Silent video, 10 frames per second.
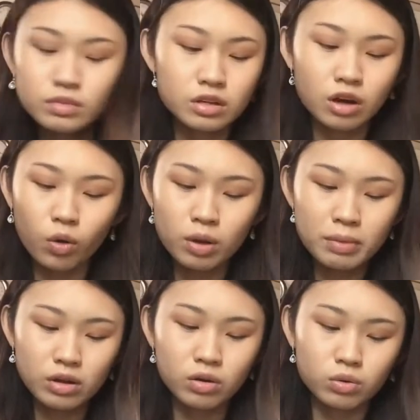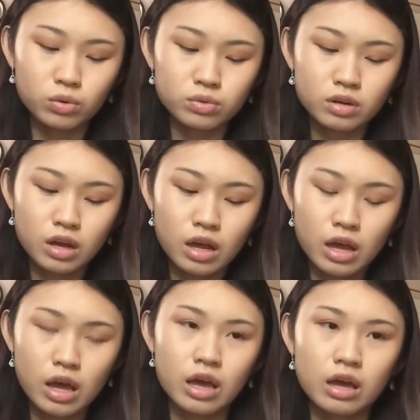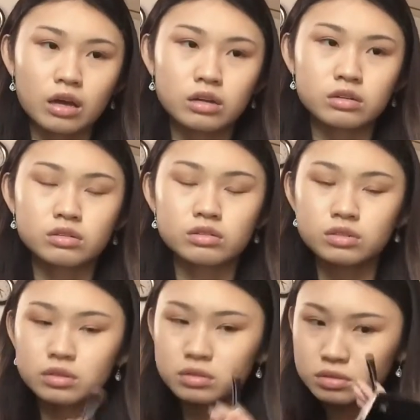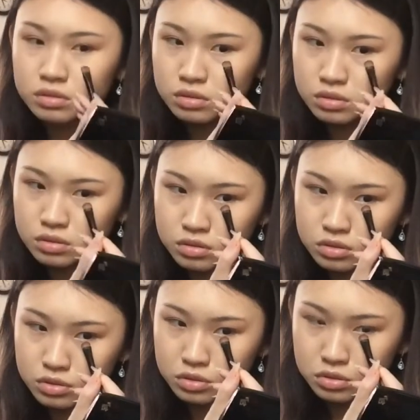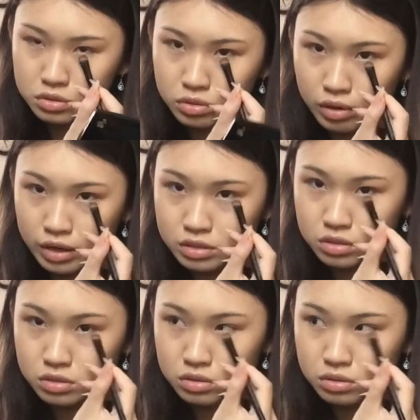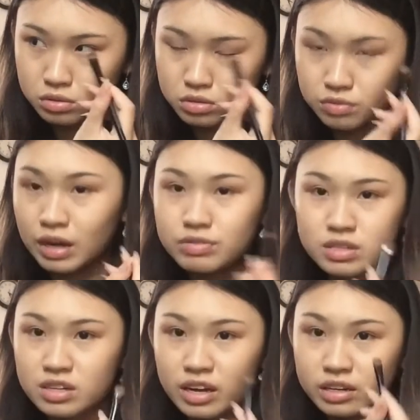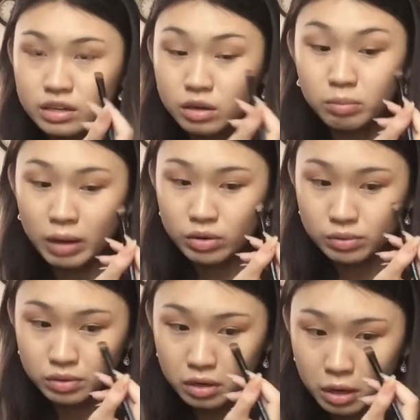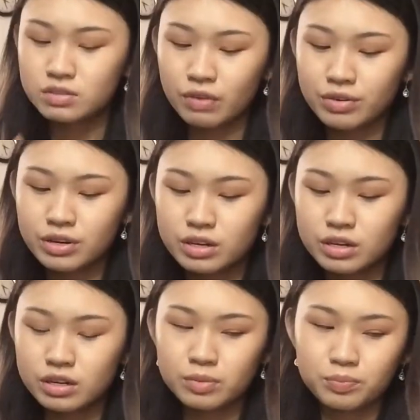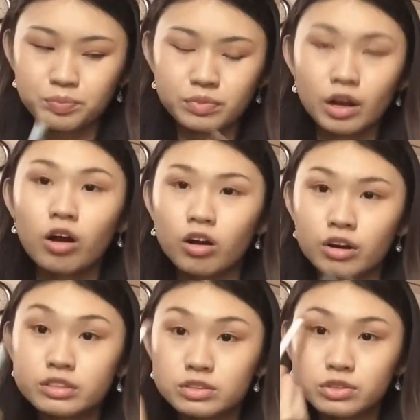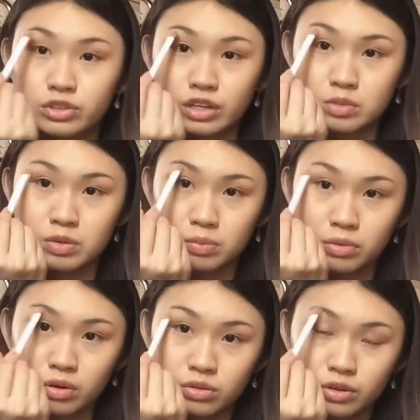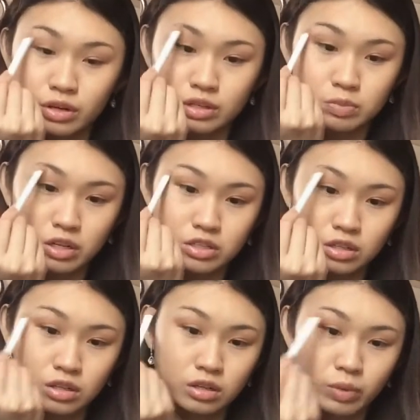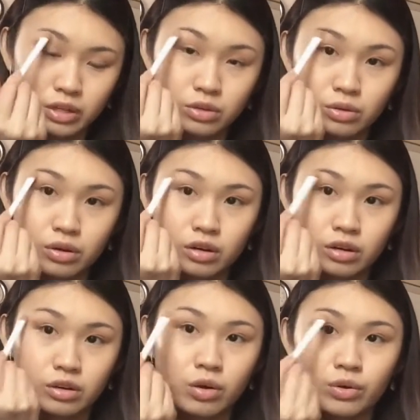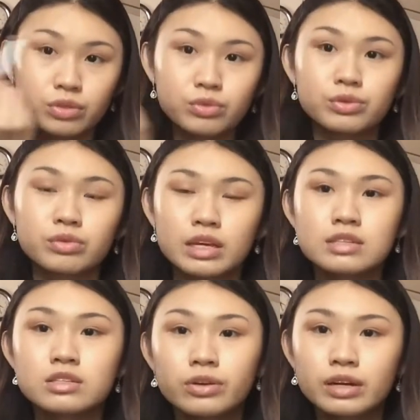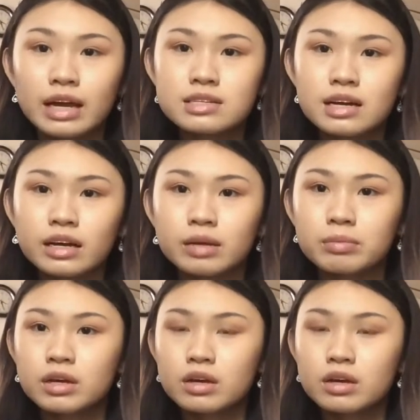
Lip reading: go on my own and try to survive society on my own. It's very hard to trust people, especially when you are going through things during that time.